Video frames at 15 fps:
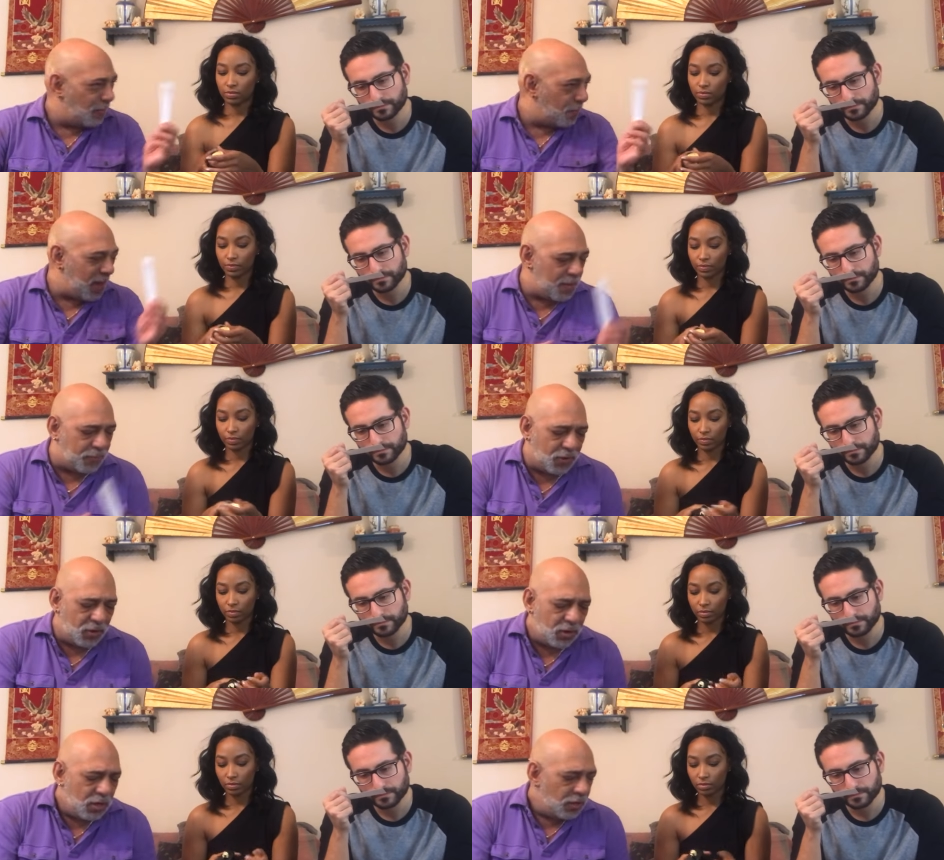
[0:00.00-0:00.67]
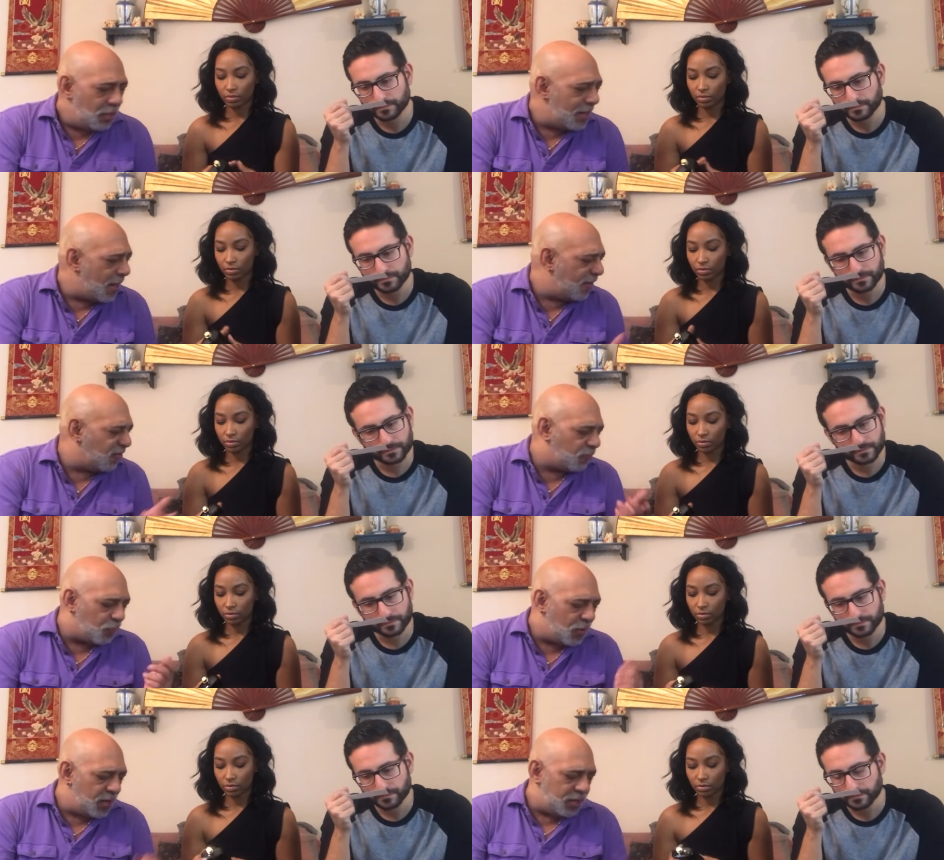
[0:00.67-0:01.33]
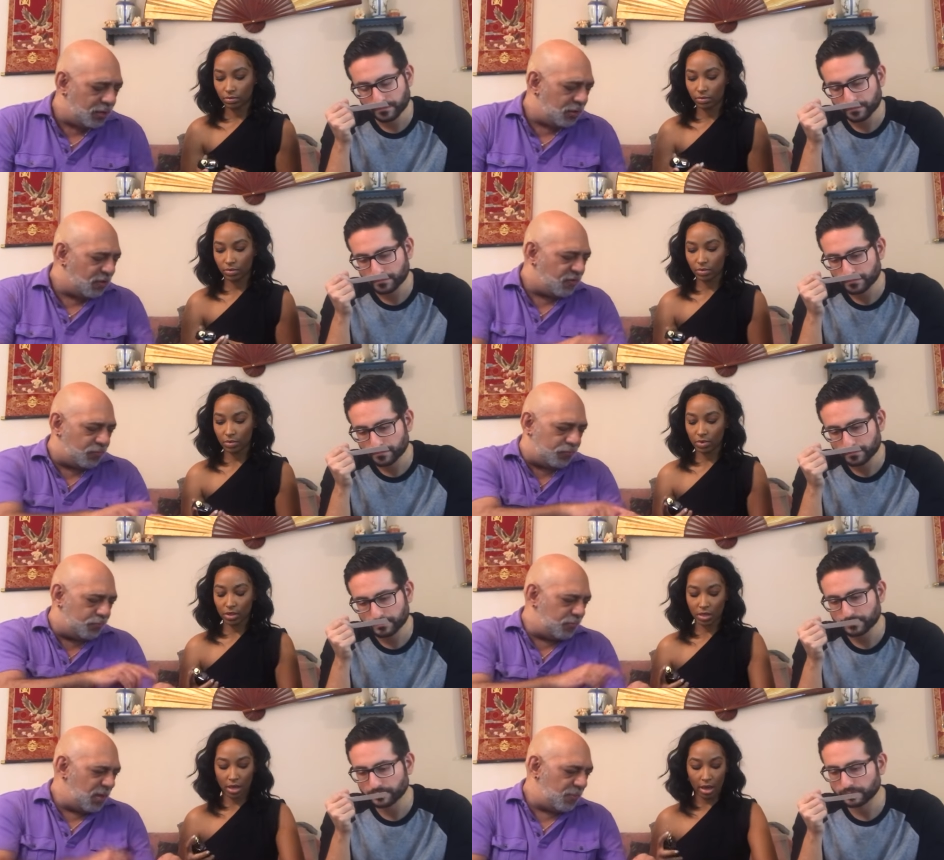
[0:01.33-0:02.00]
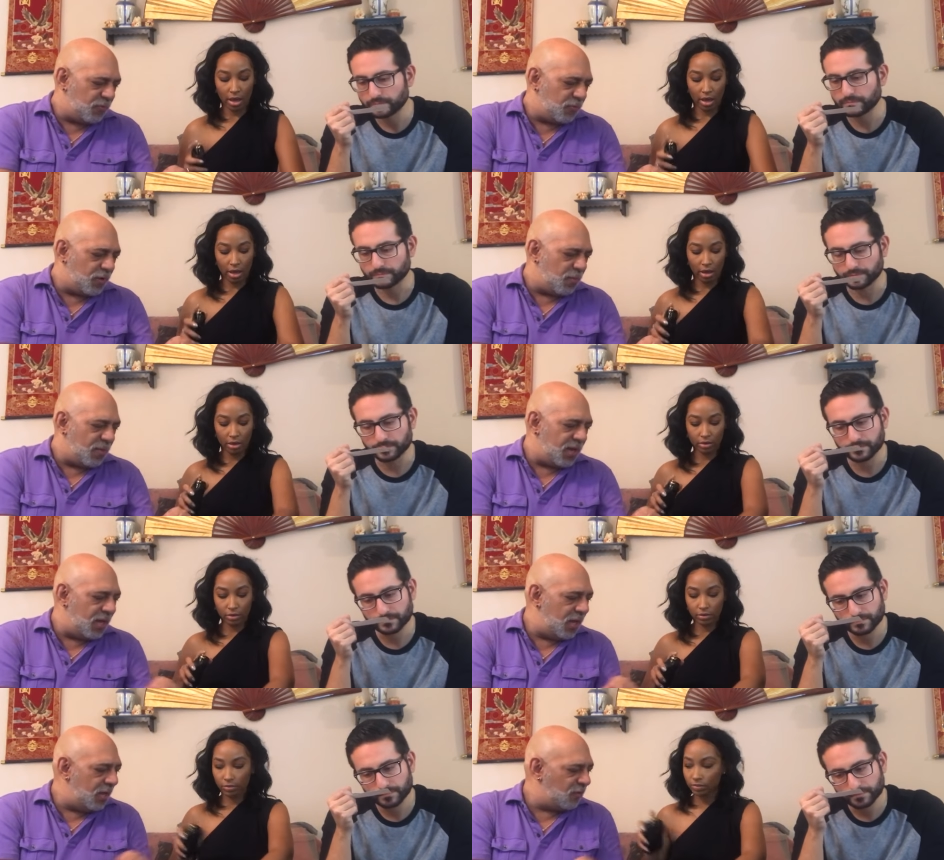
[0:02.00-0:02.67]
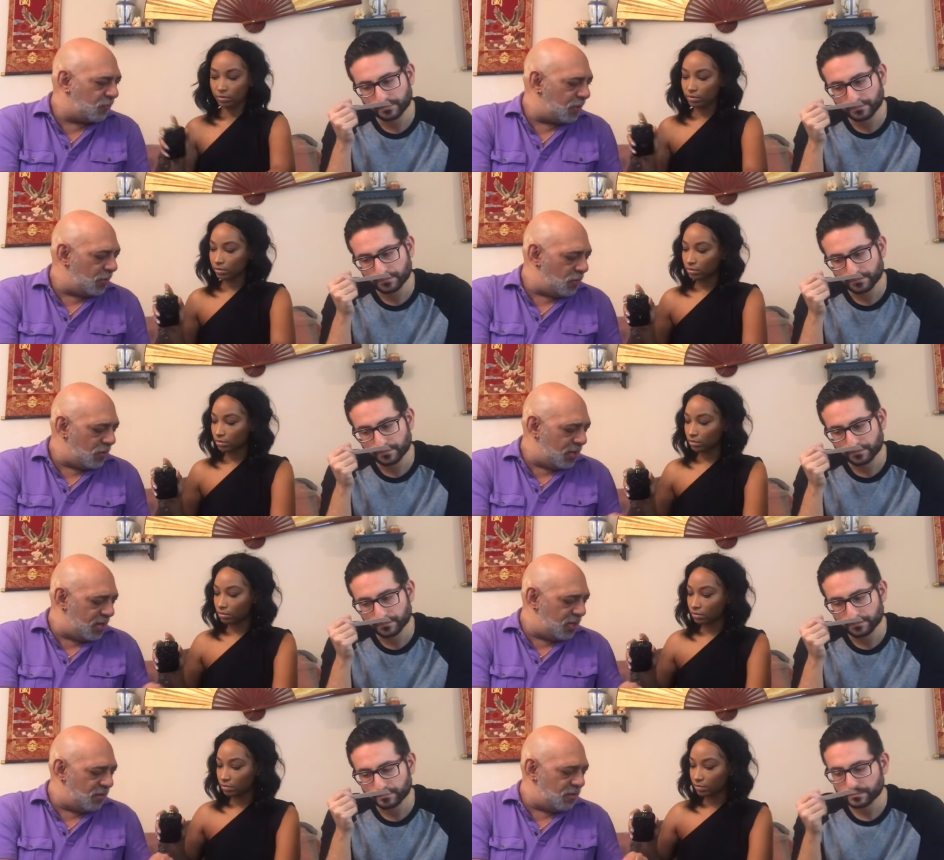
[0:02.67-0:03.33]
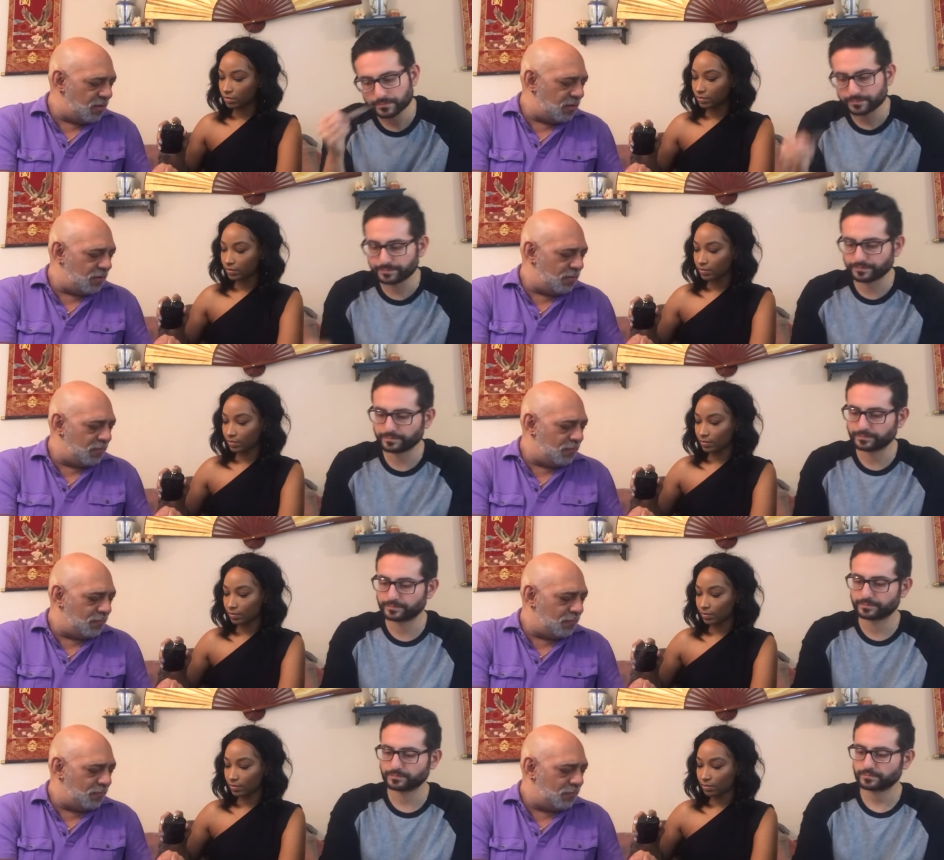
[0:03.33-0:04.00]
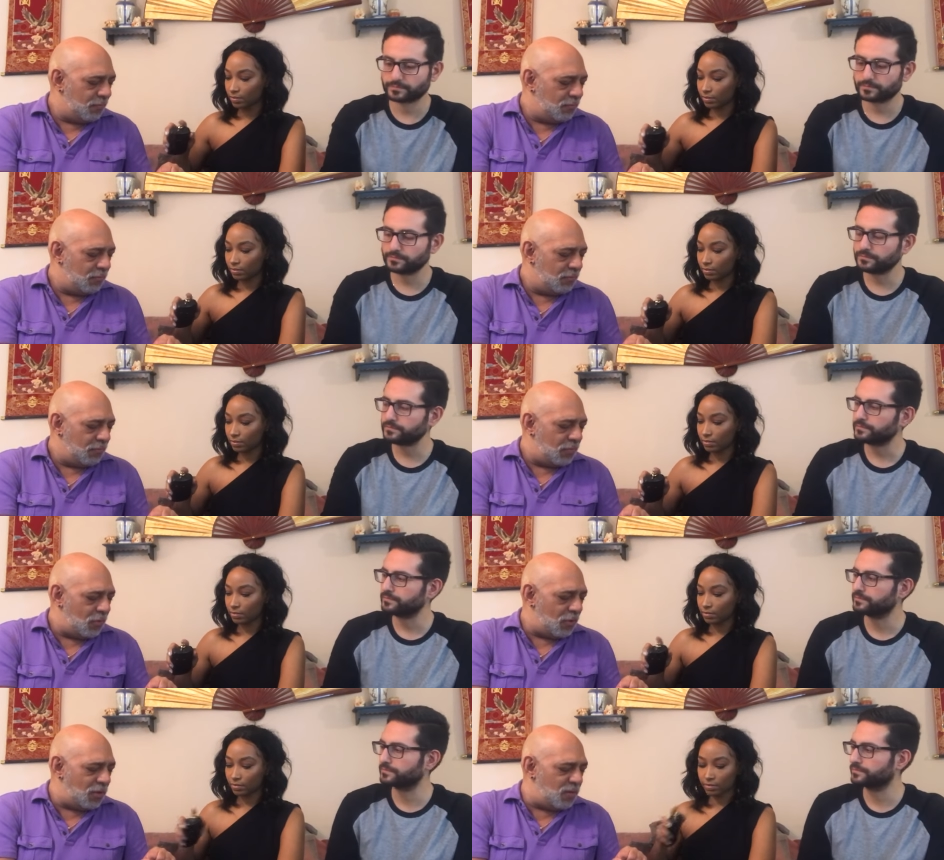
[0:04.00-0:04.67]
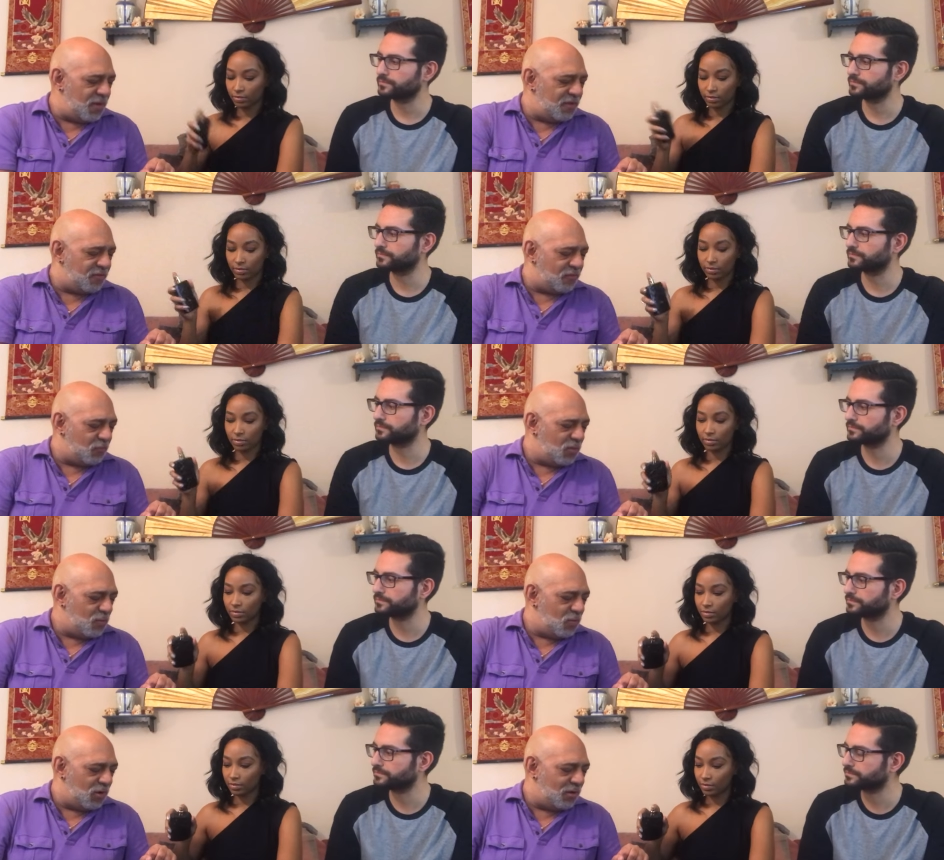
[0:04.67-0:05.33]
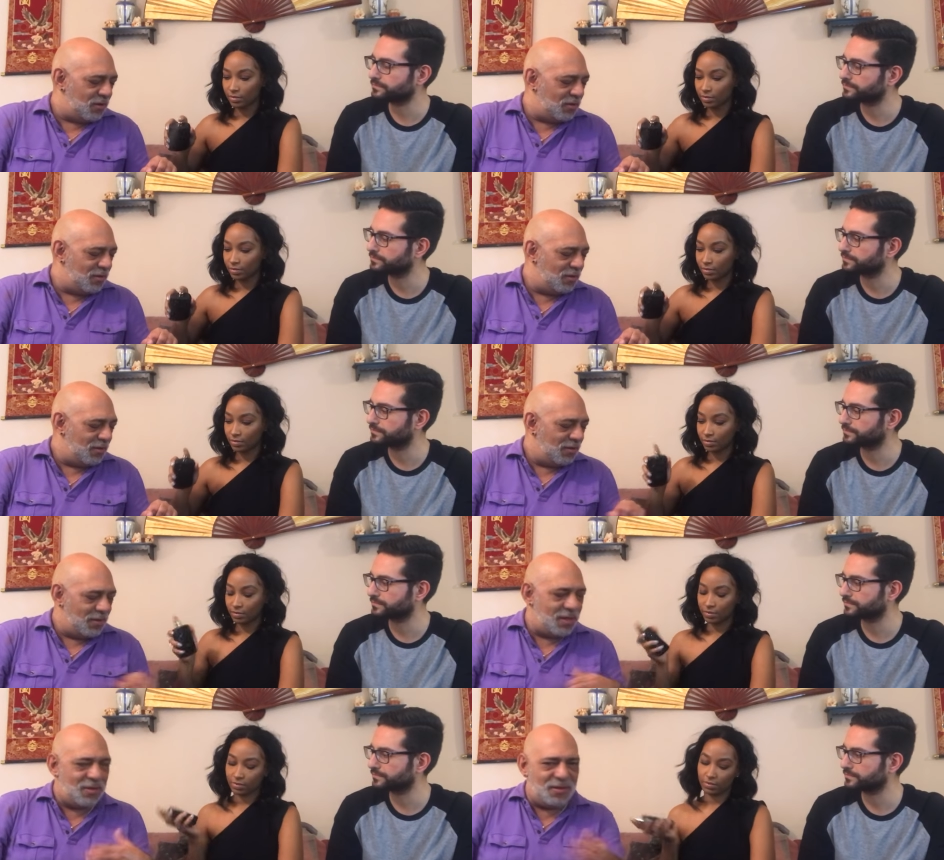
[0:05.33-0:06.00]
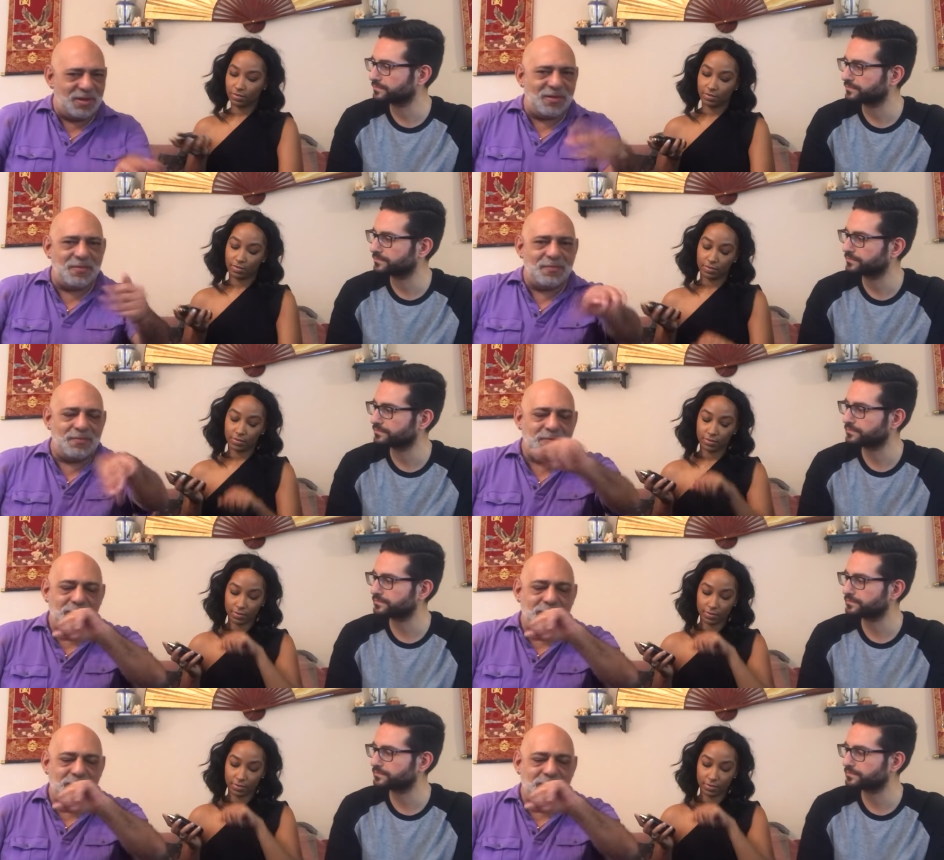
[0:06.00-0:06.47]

Speaker 1: the paper. You gotta spray it. Let's yeah. spray it on my hand, spray it on your hand. Look at this, one more. There we go.